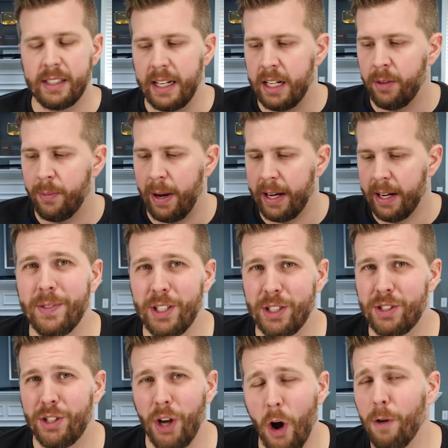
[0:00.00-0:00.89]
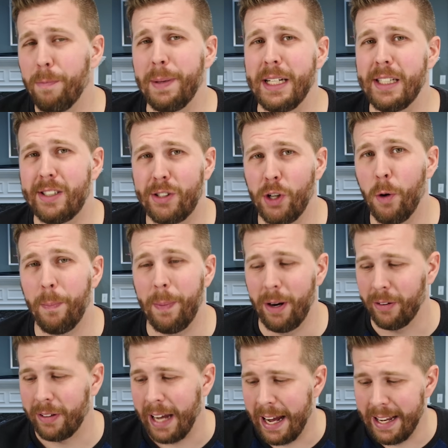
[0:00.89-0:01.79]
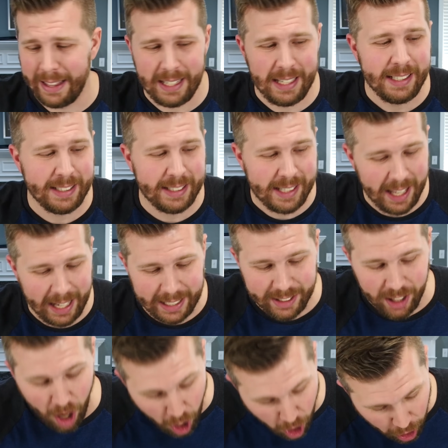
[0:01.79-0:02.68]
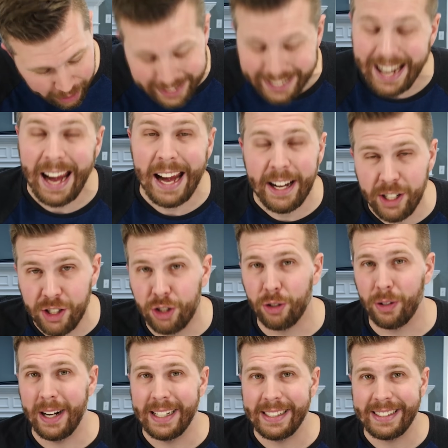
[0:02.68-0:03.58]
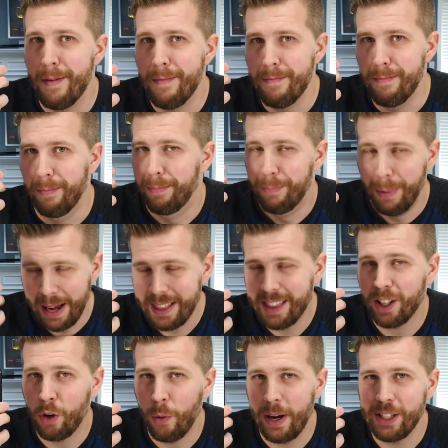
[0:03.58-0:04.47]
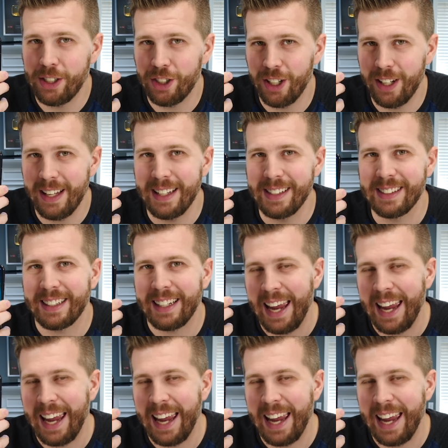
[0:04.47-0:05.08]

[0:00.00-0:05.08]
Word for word: Anyway, just don't be stupid, okay? These things are dangerous, but the question is,